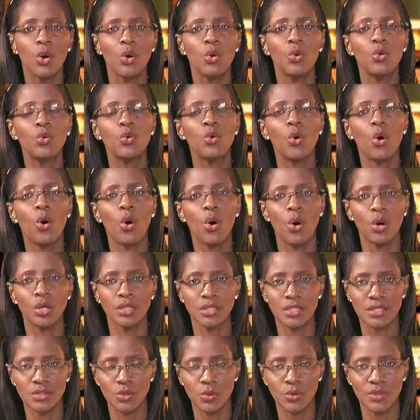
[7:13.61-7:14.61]
who
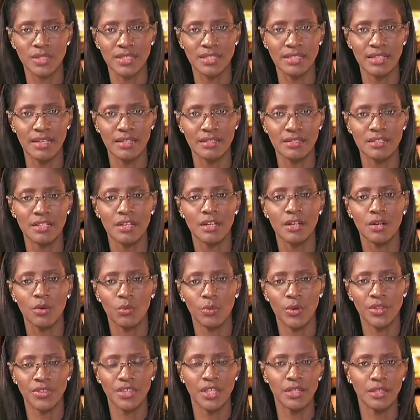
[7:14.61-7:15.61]
also sit
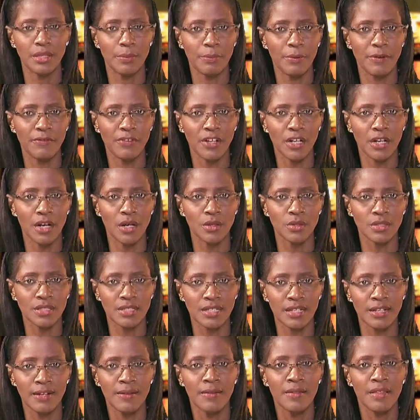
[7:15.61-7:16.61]
within the Privy
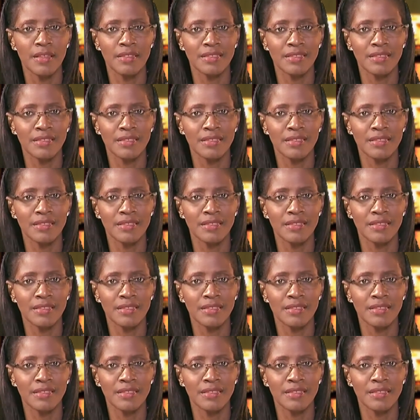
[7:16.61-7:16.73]
Council.